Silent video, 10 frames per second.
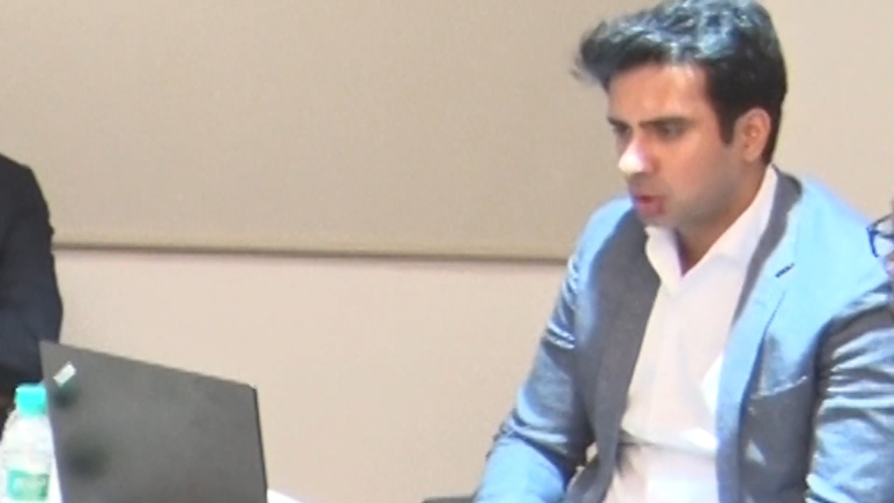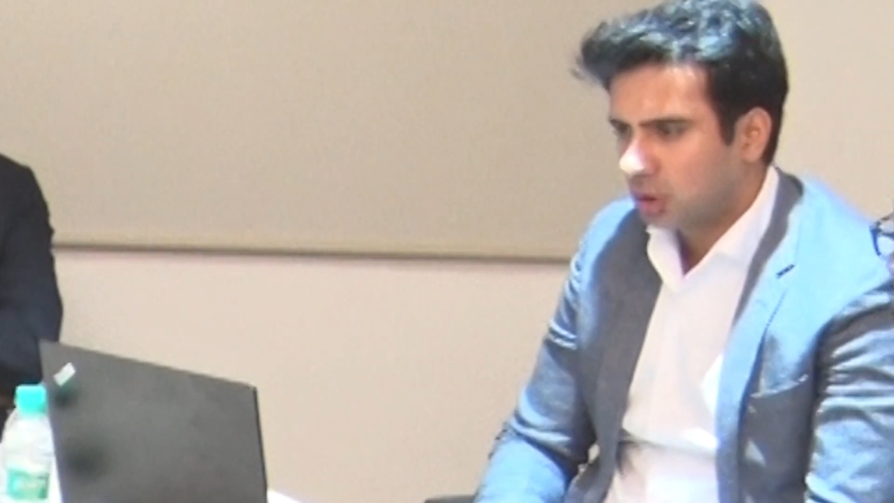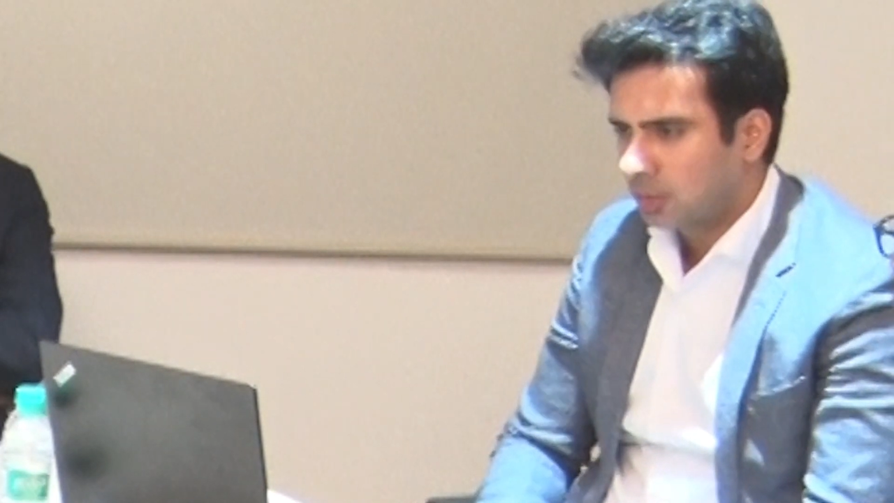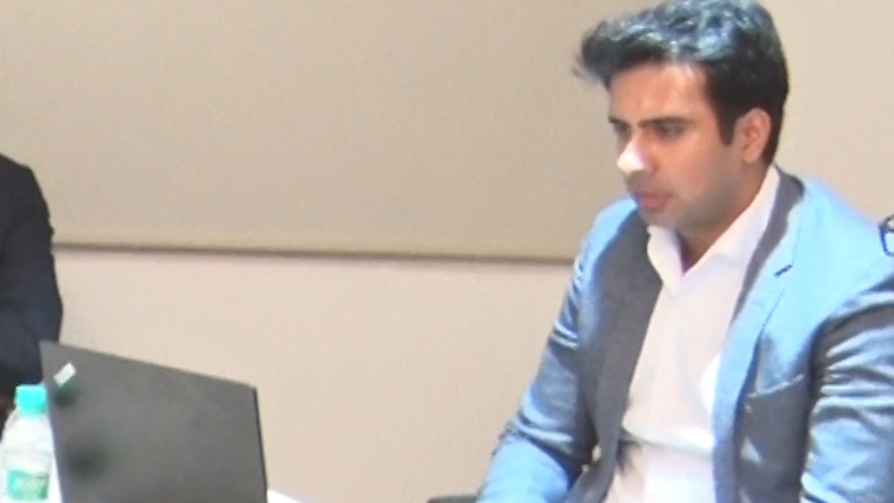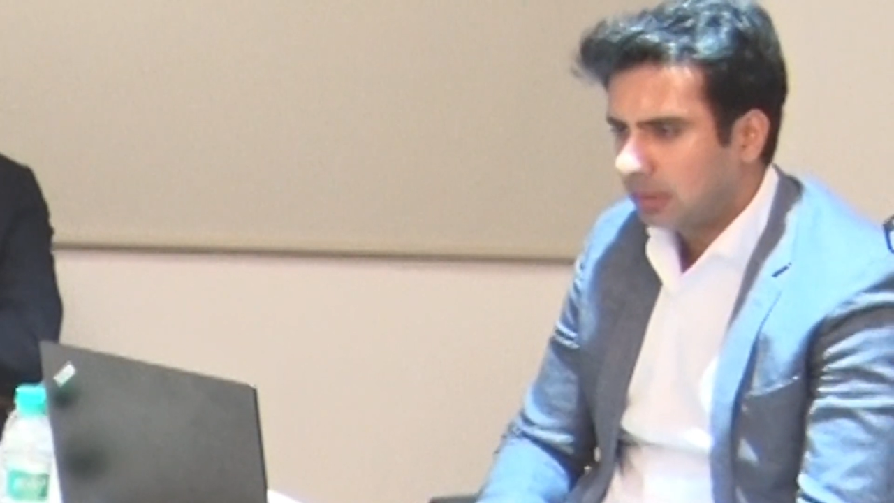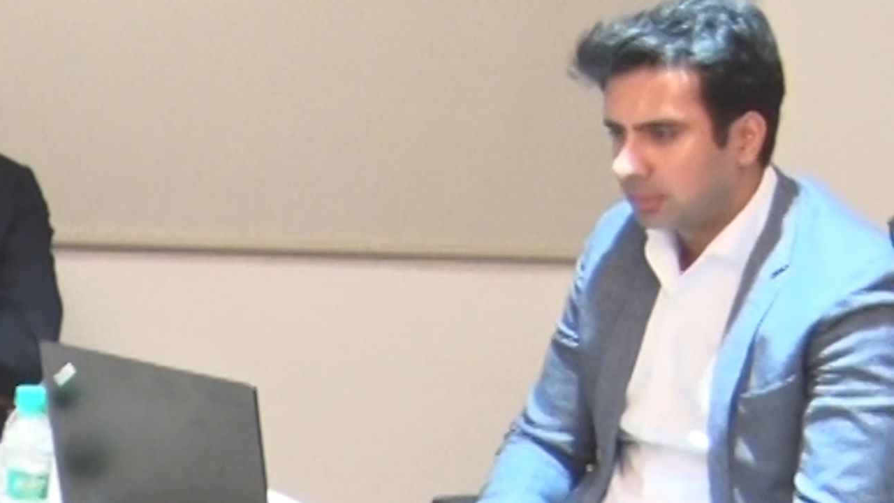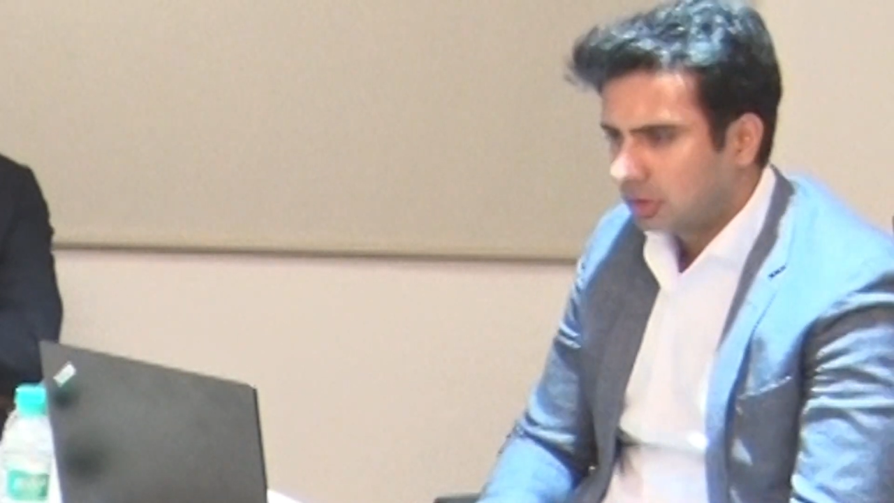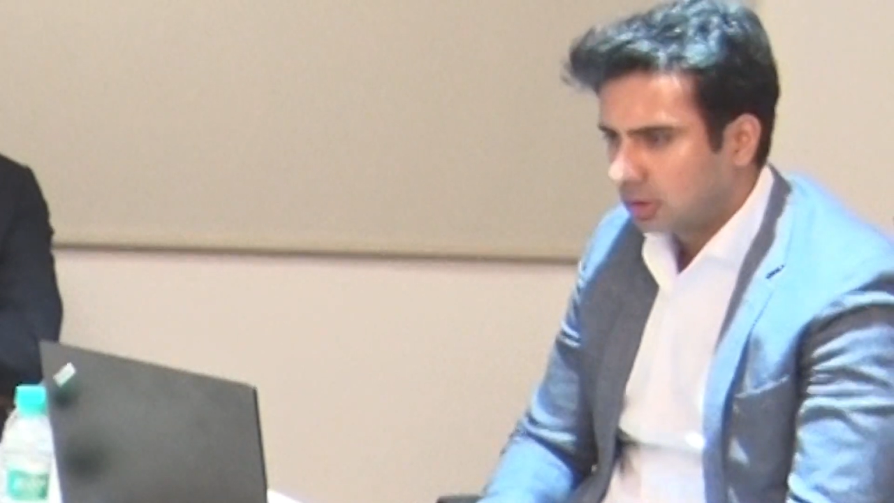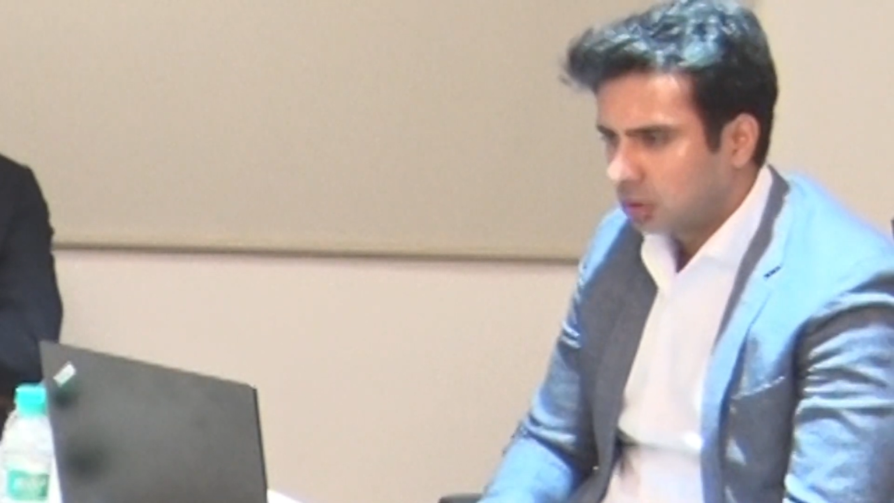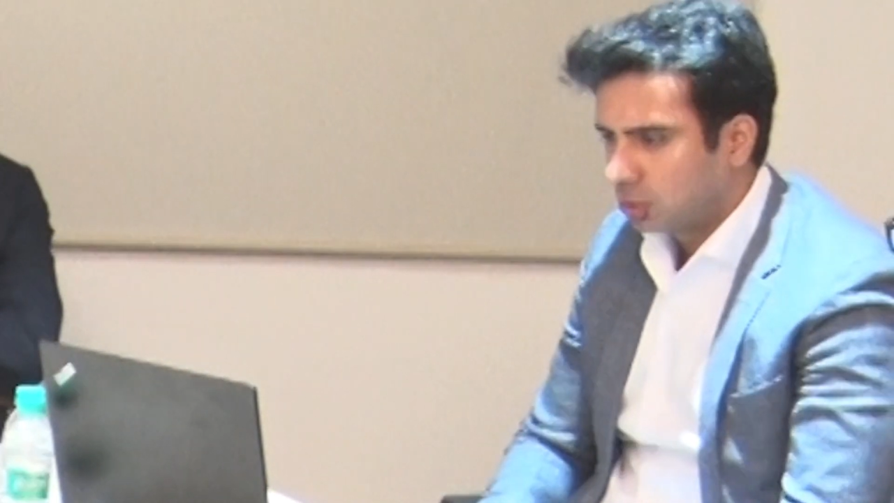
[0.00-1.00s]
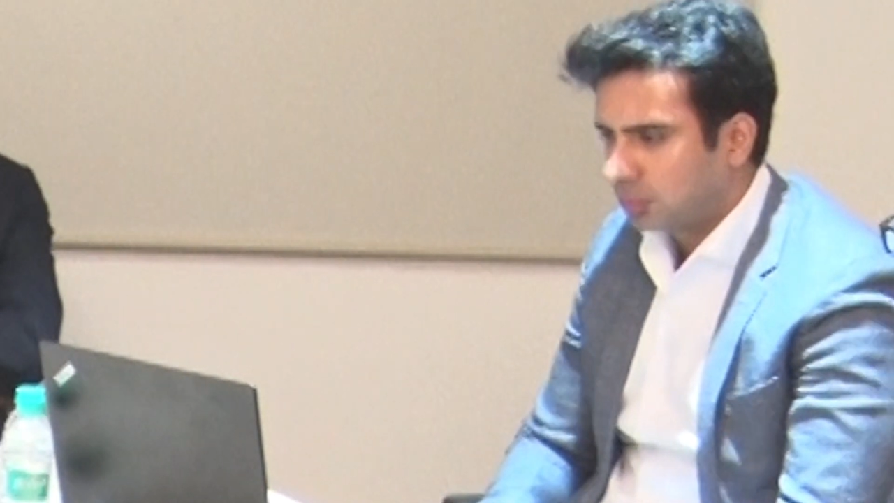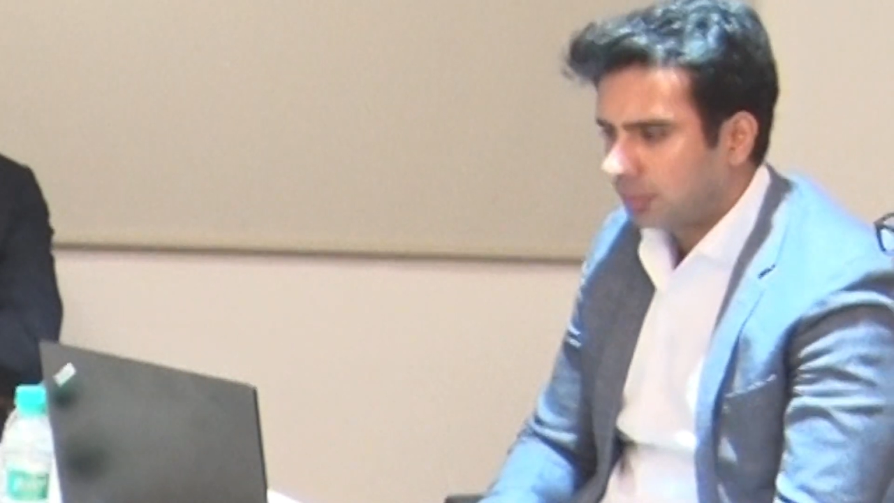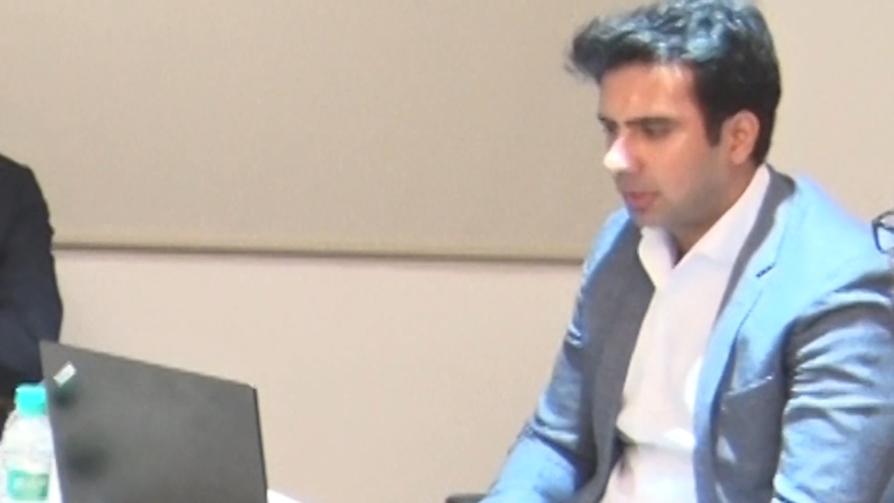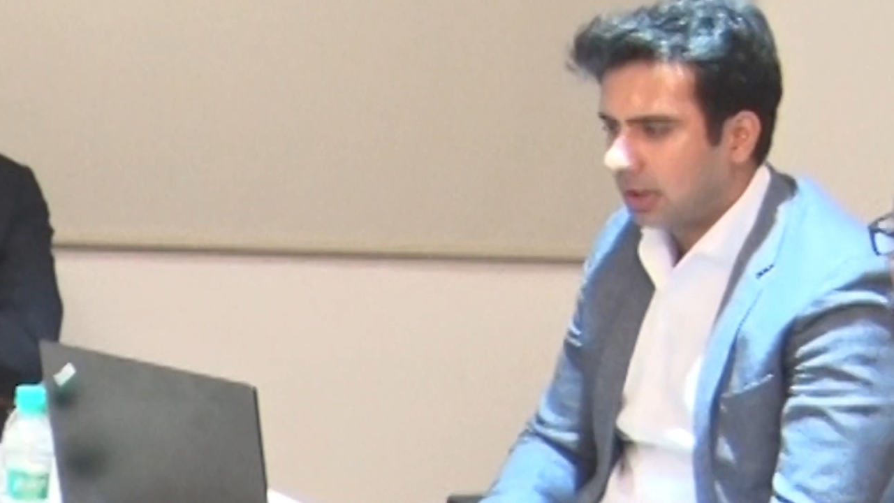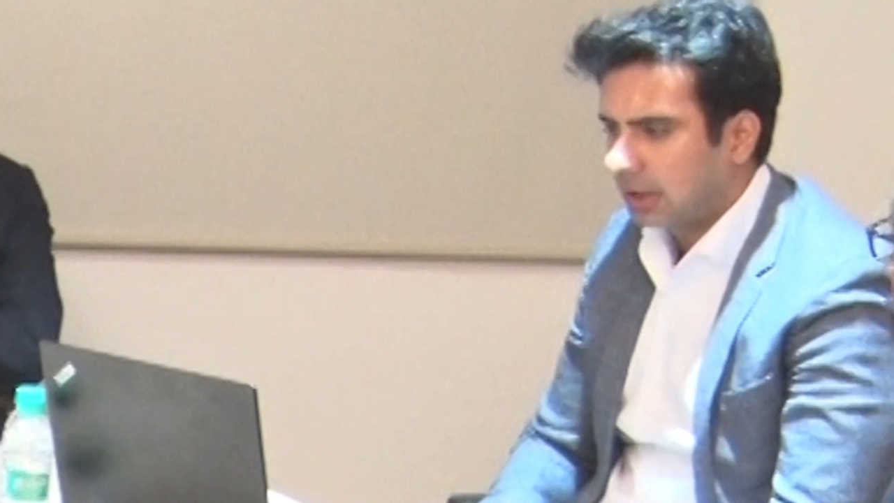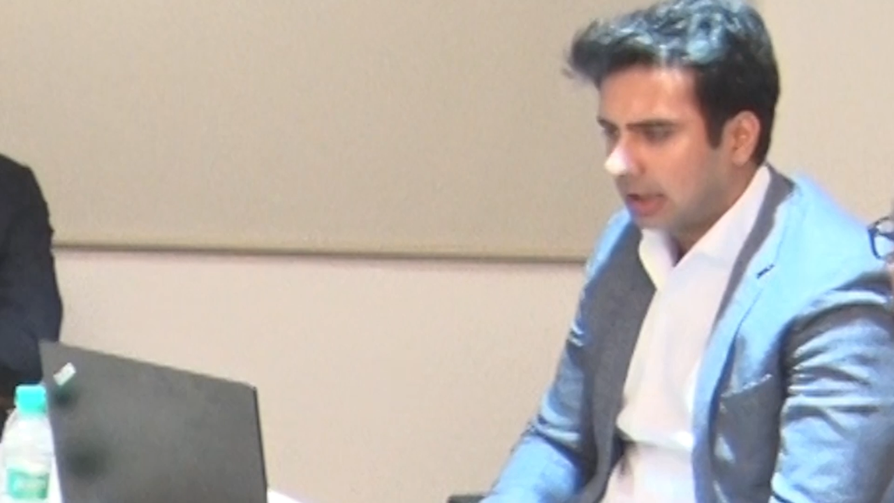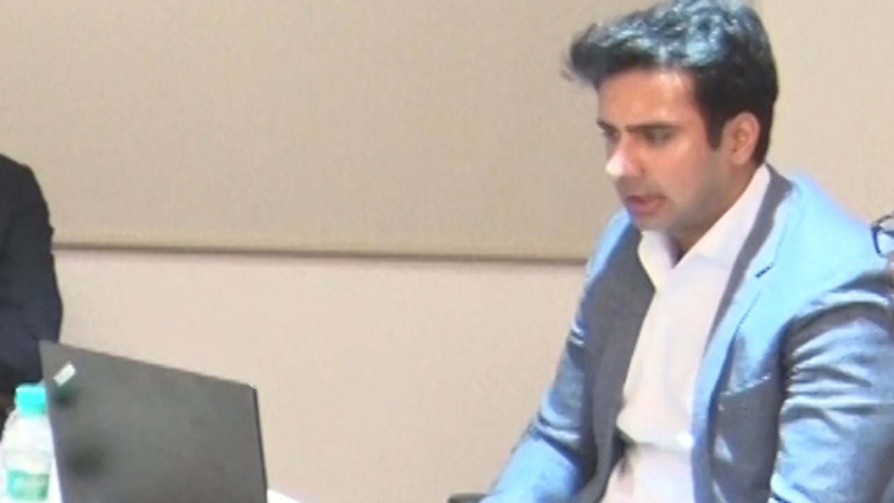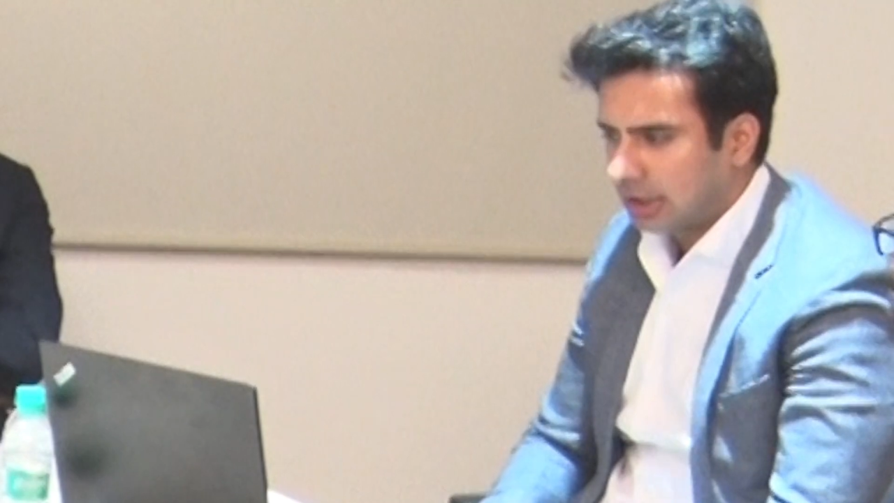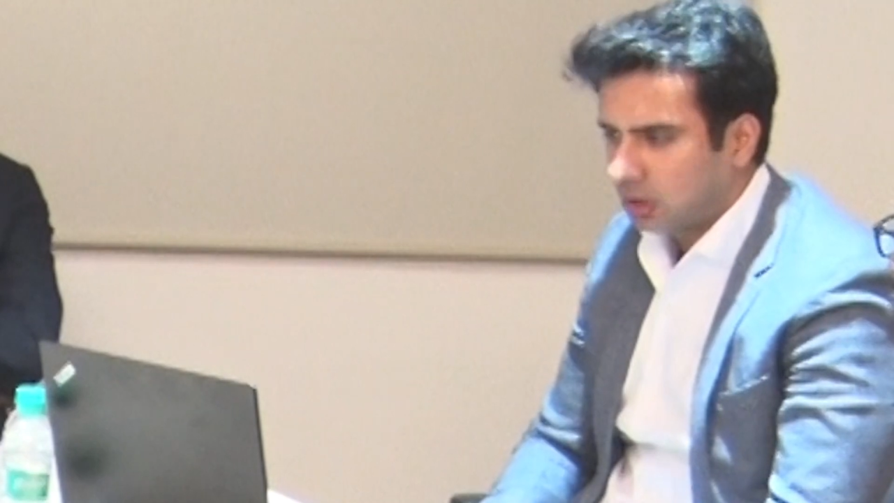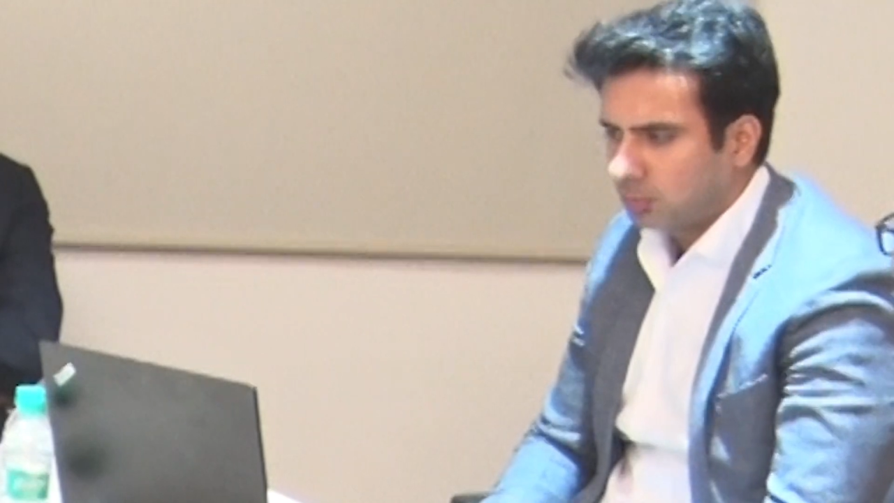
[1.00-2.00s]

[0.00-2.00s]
on people to prepare data,